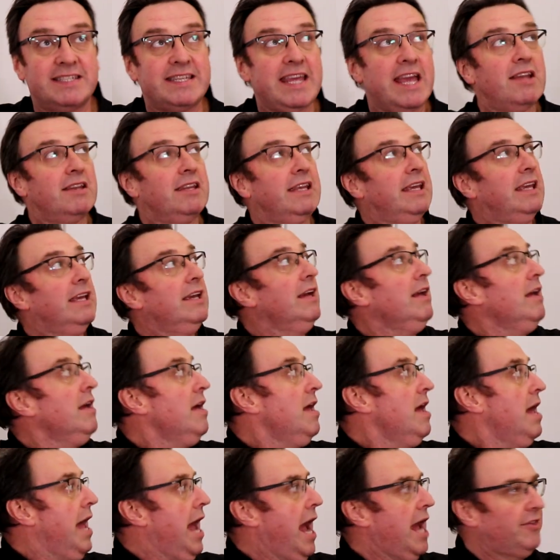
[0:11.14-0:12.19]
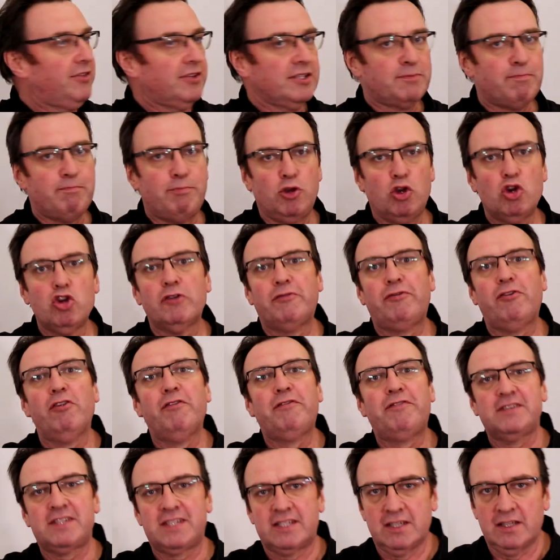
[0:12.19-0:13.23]
down here at this beautiful
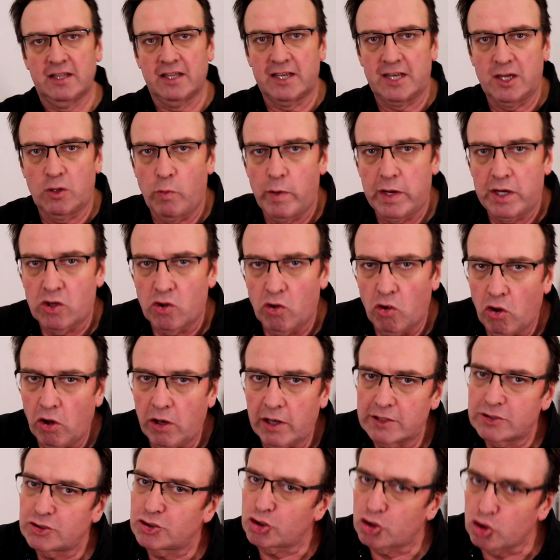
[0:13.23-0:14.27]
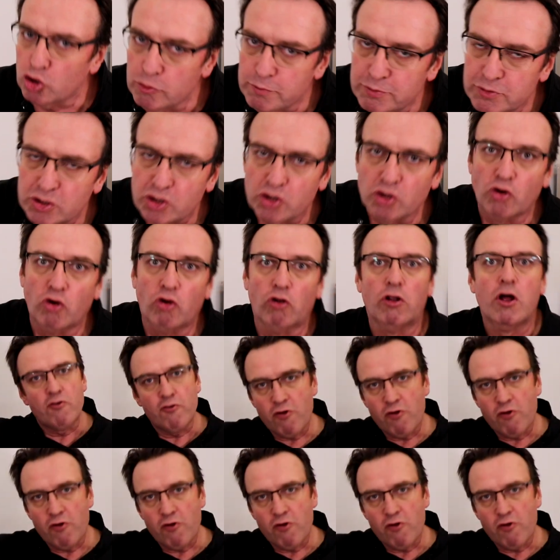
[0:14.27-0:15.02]
facility we call Scoop School,